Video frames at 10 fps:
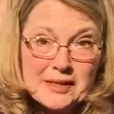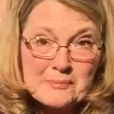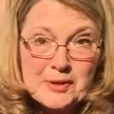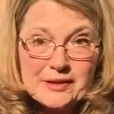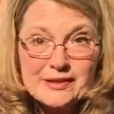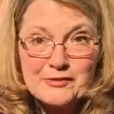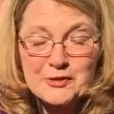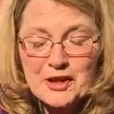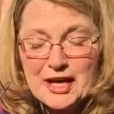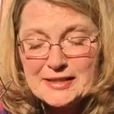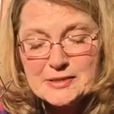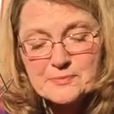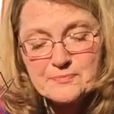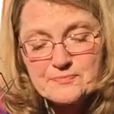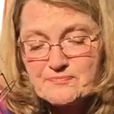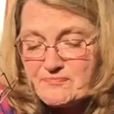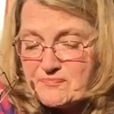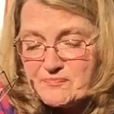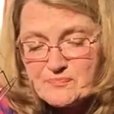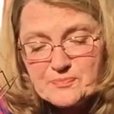But if you liked it,
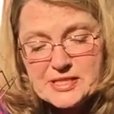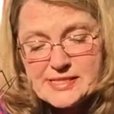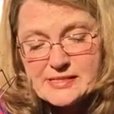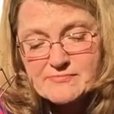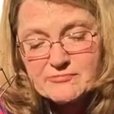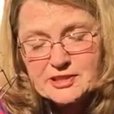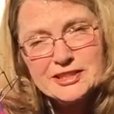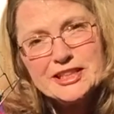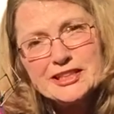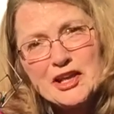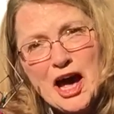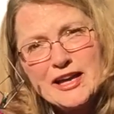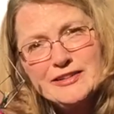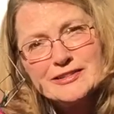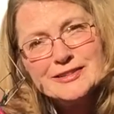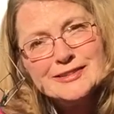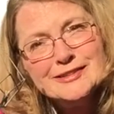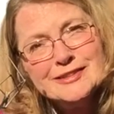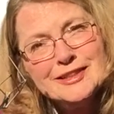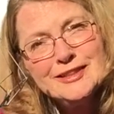please click like,
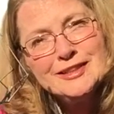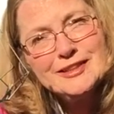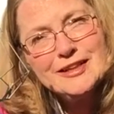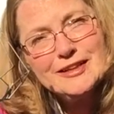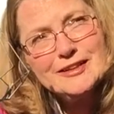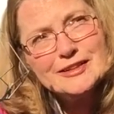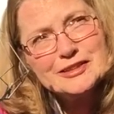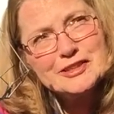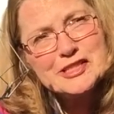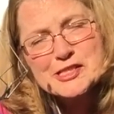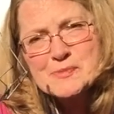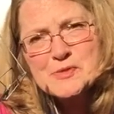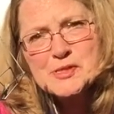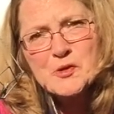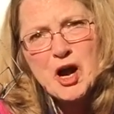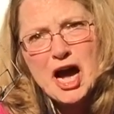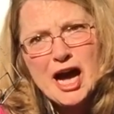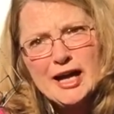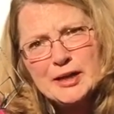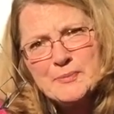click
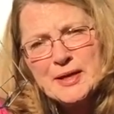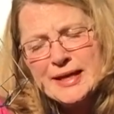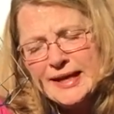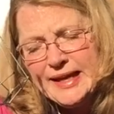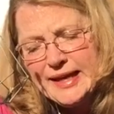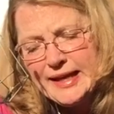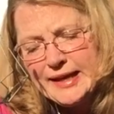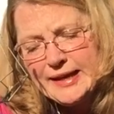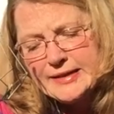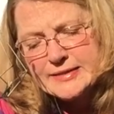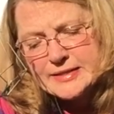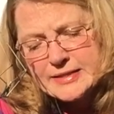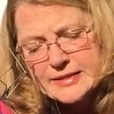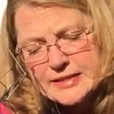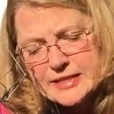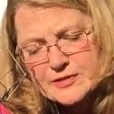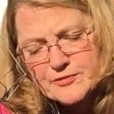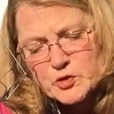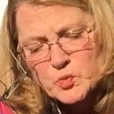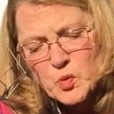subscribe, and if
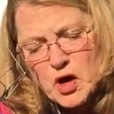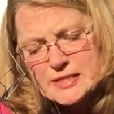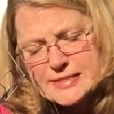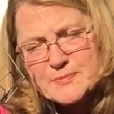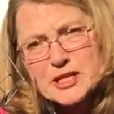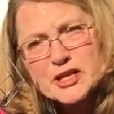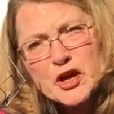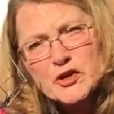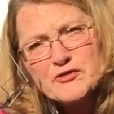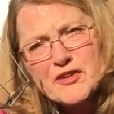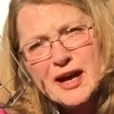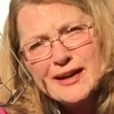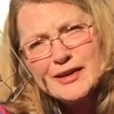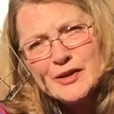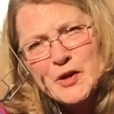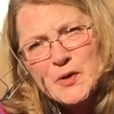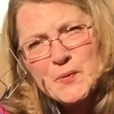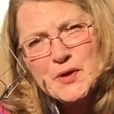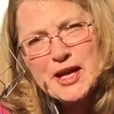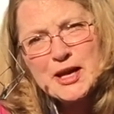you want to be notified
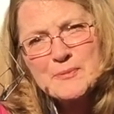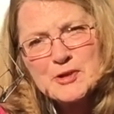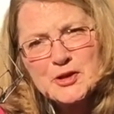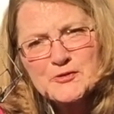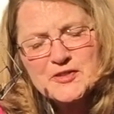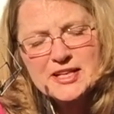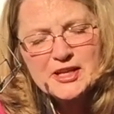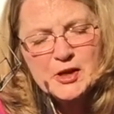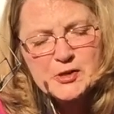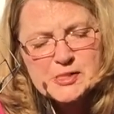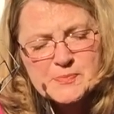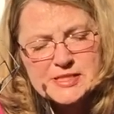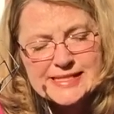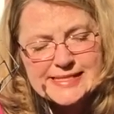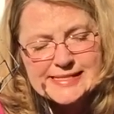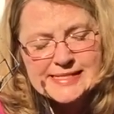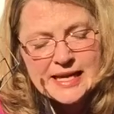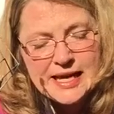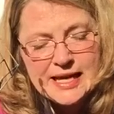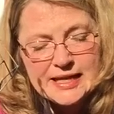when I upload videos, please
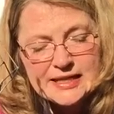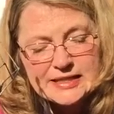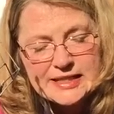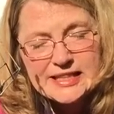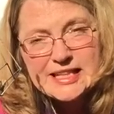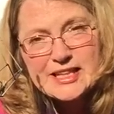click